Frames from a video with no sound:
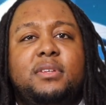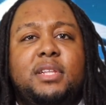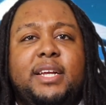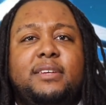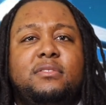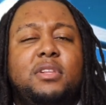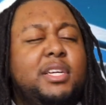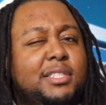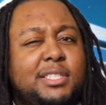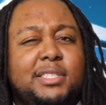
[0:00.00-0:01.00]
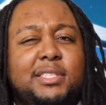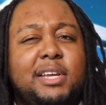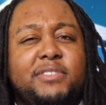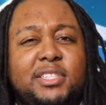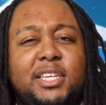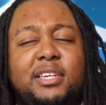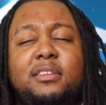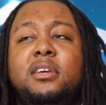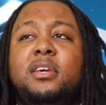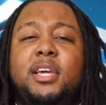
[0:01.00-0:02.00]
Like, look at season 17
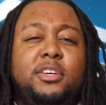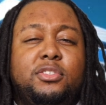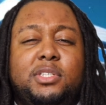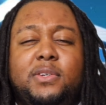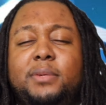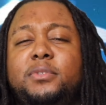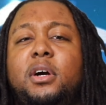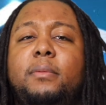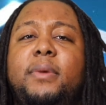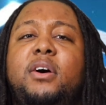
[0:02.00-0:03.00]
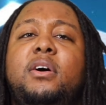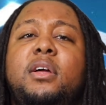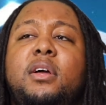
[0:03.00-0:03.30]
and you'll see what I'm talking about.